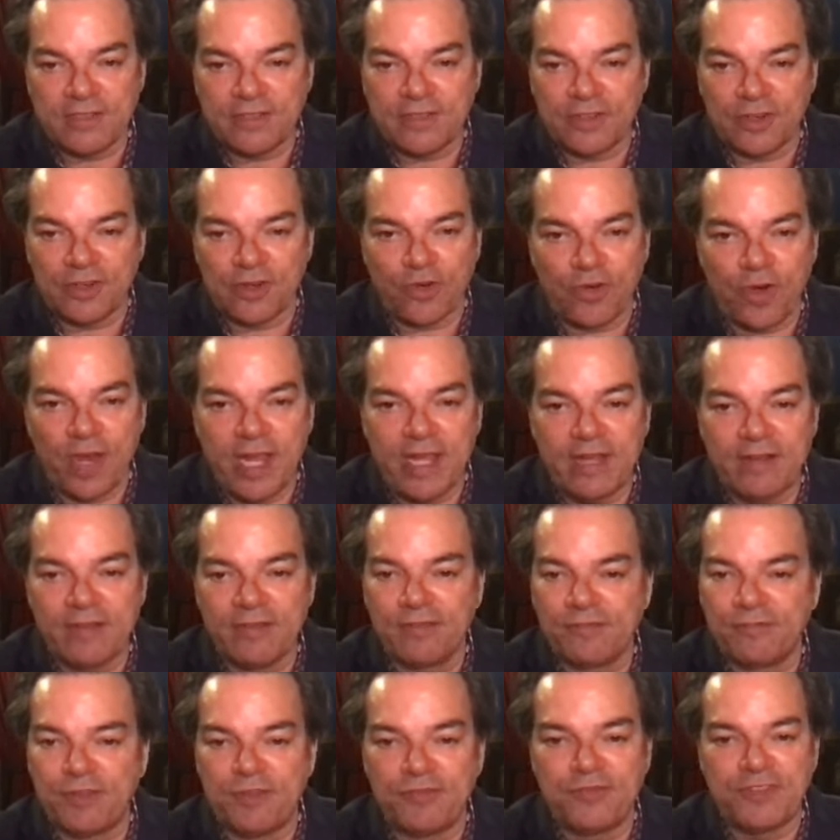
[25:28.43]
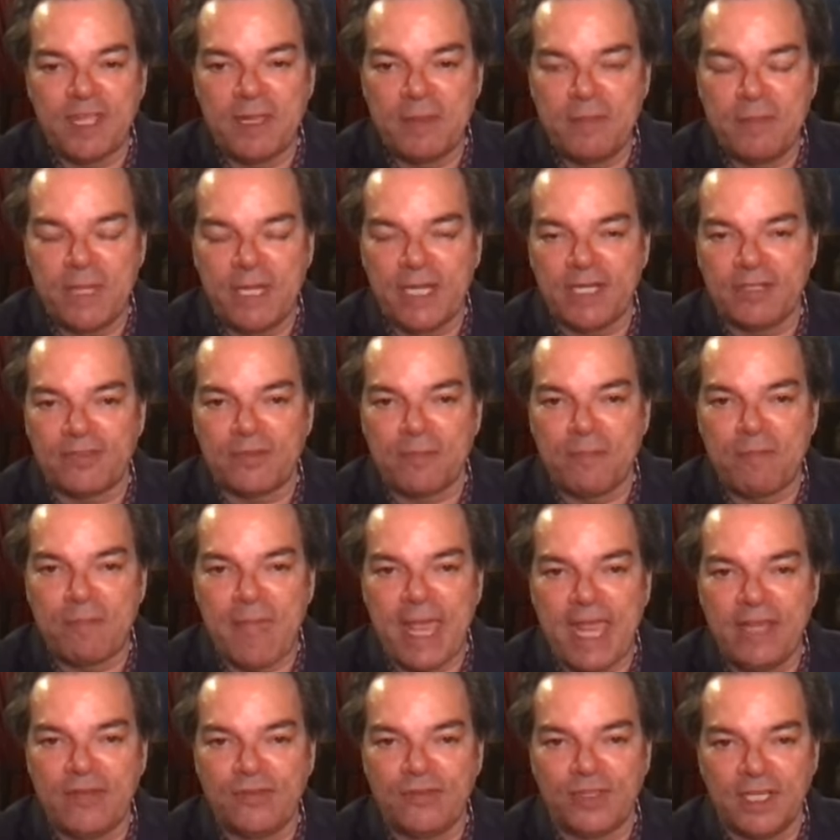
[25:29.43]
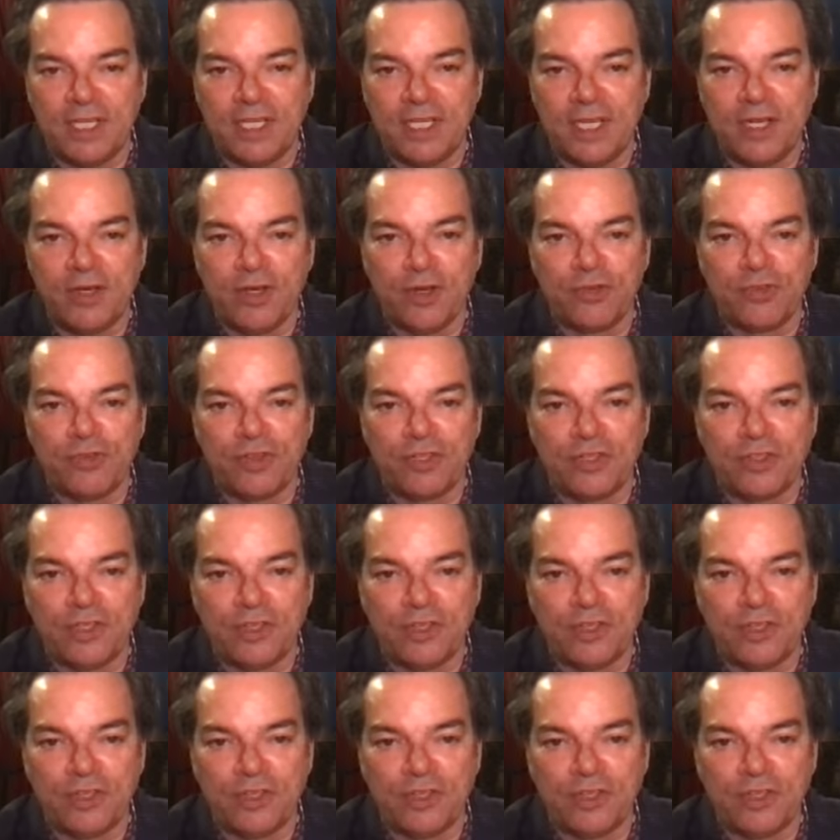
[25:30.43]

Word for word: It's a great 15 minutes, amazing. Here's the